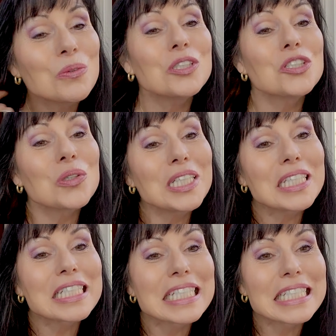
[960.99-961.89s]
enjoyed
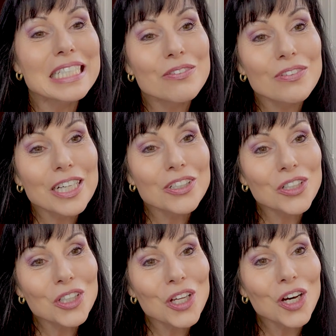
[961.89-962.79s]
this. This is the
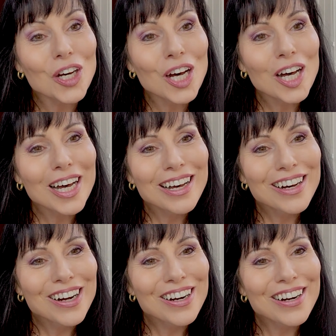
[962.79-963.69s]
final look,
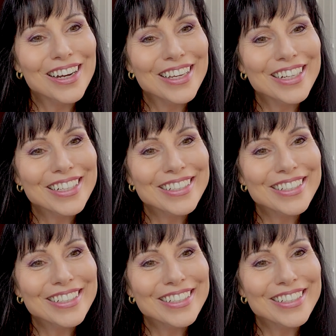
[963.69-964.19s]
all right?